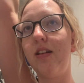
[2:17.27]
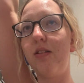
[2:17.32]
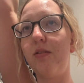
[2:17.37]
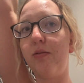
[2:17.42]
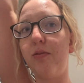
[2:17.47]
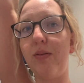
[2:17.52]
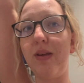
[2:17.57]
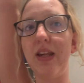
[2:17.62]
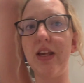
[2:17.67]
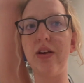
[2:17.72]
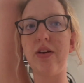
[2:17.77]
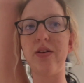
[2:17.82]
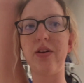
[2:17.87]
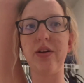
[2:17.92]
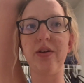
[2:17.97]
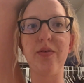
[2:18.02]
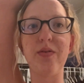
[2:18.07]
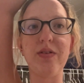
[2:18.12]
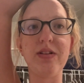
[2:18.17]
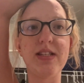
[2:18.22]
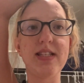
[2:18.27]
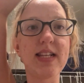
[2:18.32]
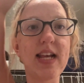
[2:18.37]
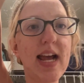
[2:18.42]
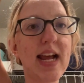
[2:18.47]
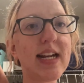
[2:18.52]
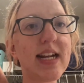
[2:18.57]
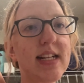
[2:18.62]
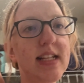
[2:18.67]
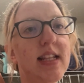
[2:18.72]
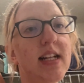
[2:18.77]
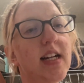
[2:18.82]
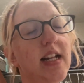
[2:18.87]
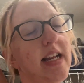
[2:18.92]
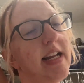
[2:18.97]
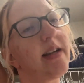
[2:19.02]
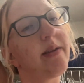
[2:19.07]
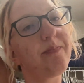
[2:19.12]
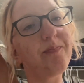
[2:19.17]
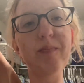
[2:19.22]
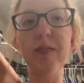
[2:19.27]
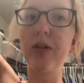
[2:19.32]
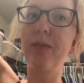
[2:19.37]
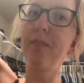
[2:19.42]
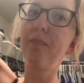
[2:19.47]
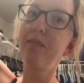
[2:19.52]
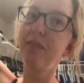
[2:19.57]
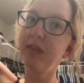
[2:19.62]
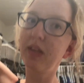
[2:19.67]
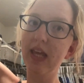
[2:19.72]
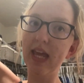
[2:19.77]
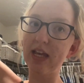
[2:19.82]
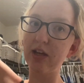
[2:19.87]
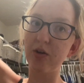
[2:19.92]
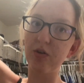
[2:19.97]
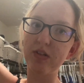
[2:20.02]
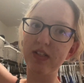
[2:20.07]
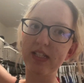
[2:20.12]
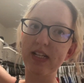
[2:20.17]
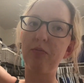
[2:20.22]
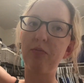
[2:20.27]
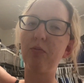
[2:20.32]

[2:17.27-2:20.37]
we go to go inside and they're like, can't go inside.